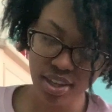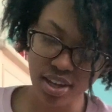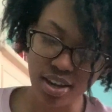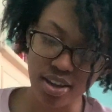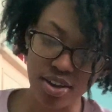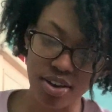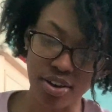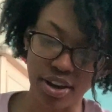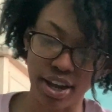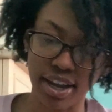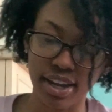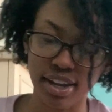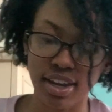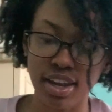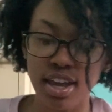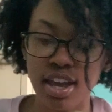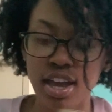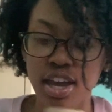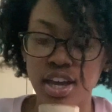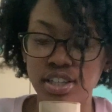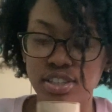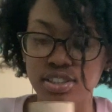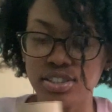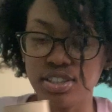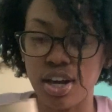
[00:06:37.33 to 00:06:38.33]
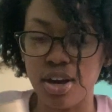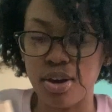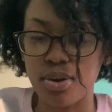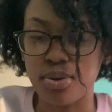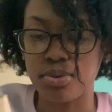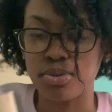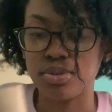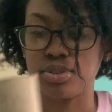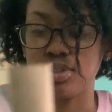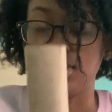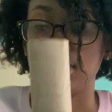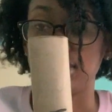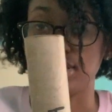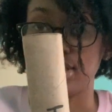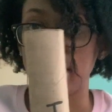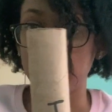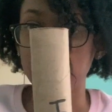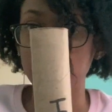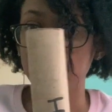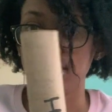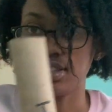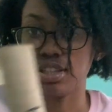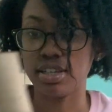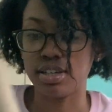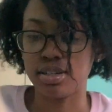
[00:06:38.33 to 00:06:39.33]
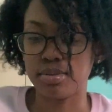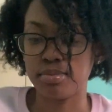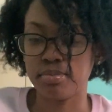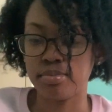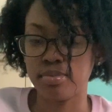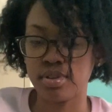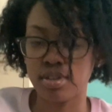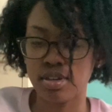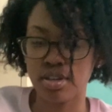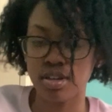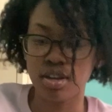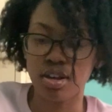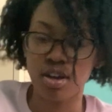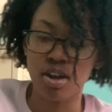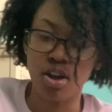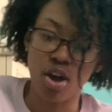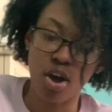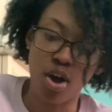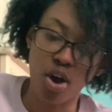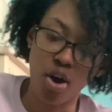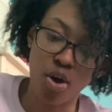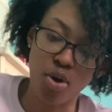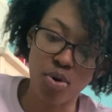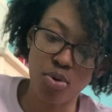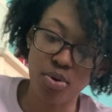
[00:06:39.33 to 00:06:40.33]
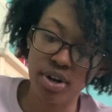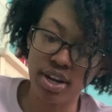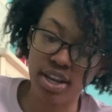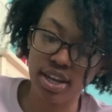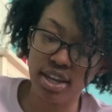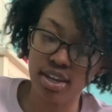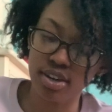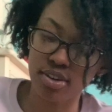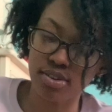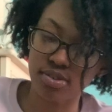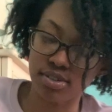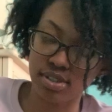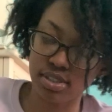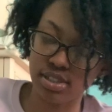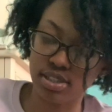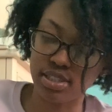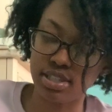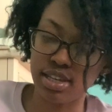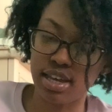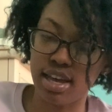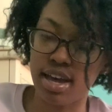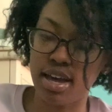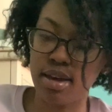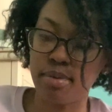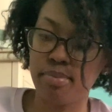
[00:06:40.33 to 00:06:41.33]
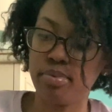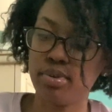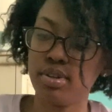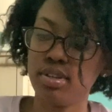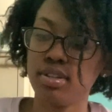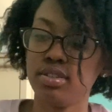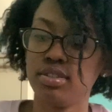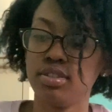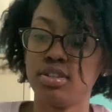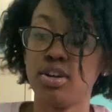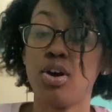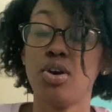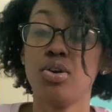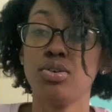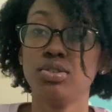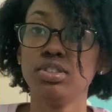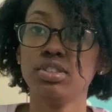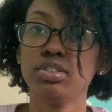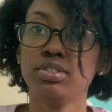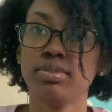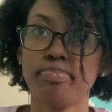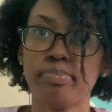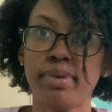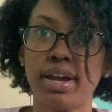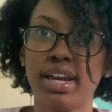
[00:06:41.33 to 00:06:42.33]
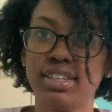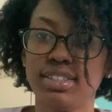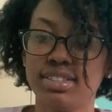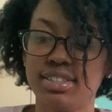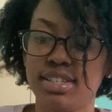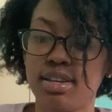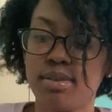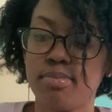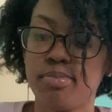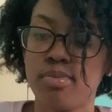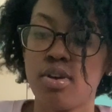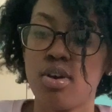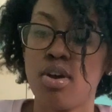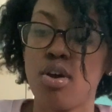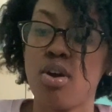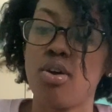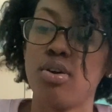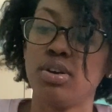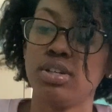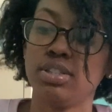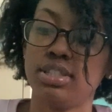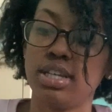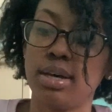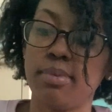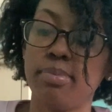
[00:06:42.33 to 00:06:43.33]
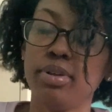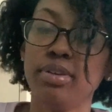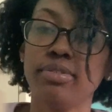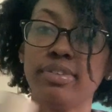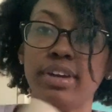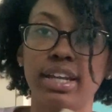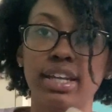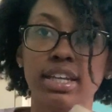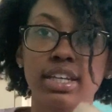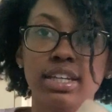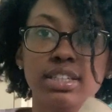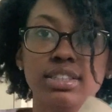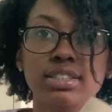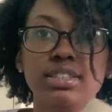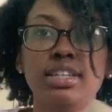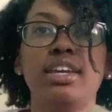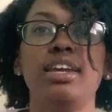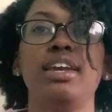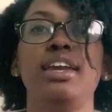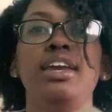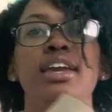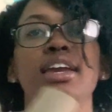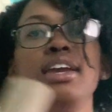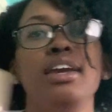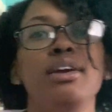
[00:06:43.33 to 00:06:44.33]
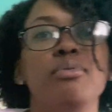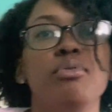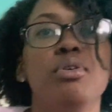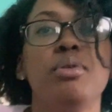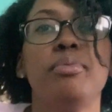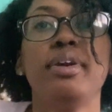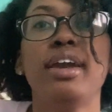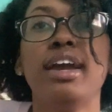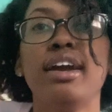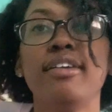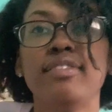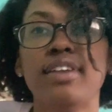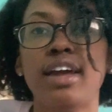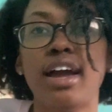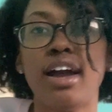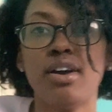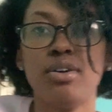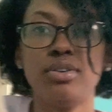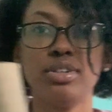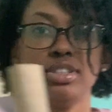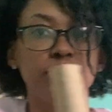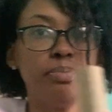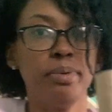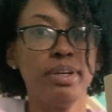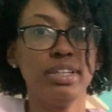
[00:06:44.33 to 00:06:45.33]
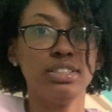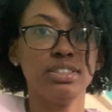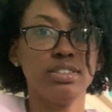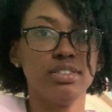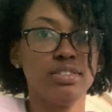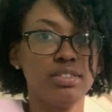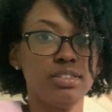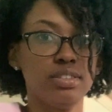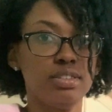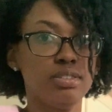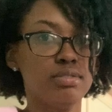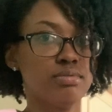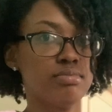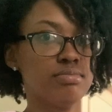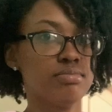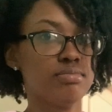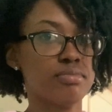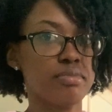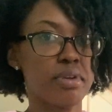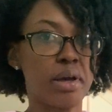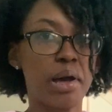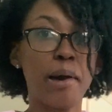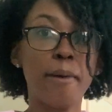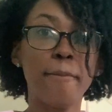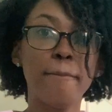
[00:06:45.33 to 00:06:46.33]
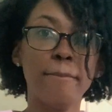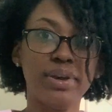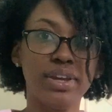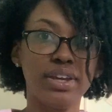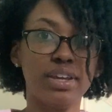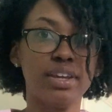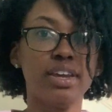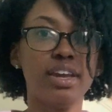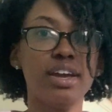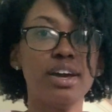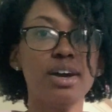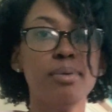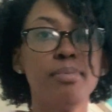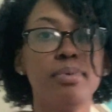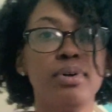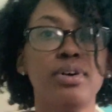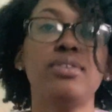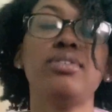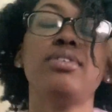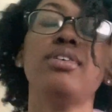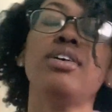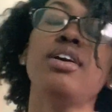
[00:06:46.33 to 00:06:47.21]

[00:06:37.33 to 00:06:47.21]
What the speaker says: Okay, so you're gonna take your thumb, hold your bicep on top of the radius, and what we have now is basically a bent elbow.